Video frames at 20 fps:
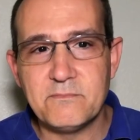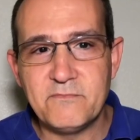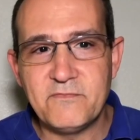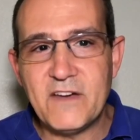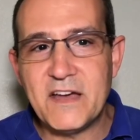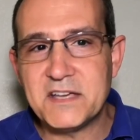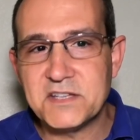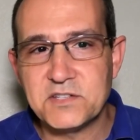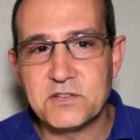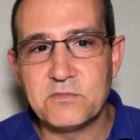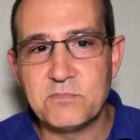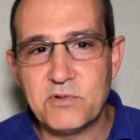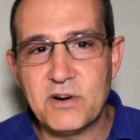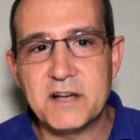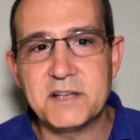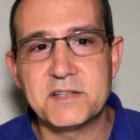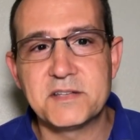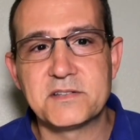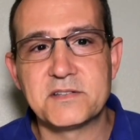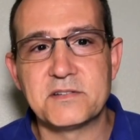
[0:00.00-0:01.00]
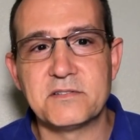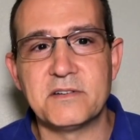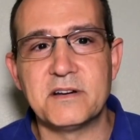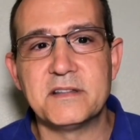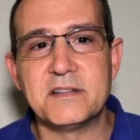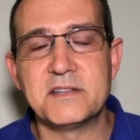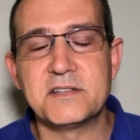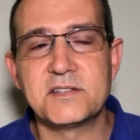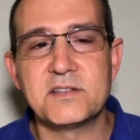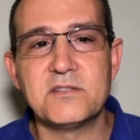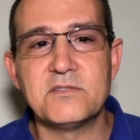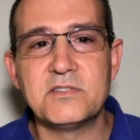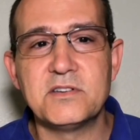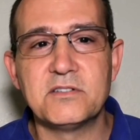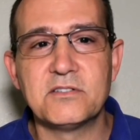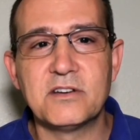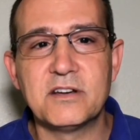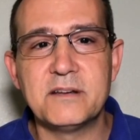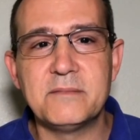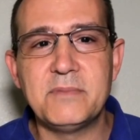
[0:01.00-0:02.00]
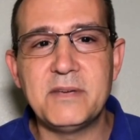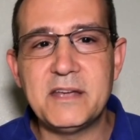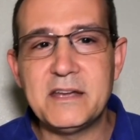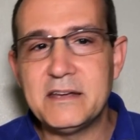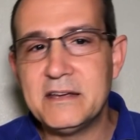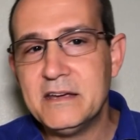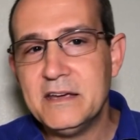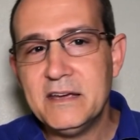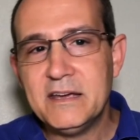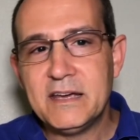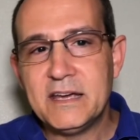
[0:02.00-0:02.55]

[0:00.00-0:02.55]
faster processor on this, so you're going to be,